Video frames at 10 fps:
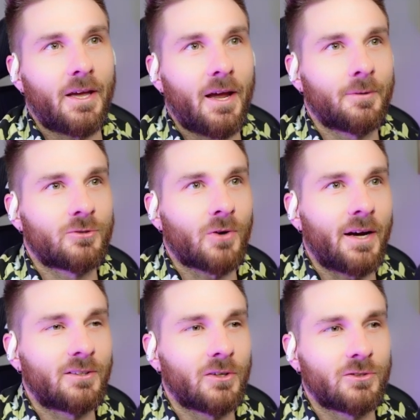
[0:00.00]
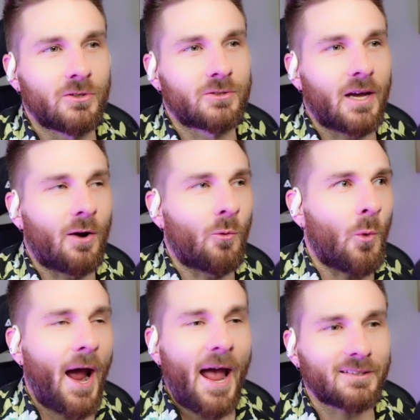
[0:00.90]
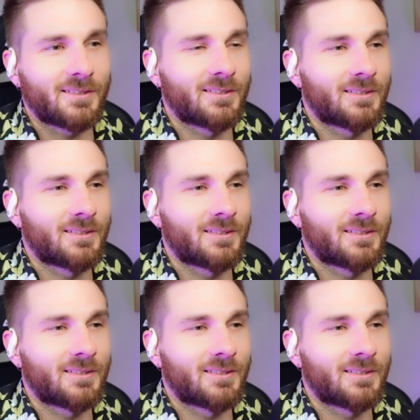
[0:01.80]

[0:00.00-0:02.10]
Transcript: damn is right, dude. You just got whacked.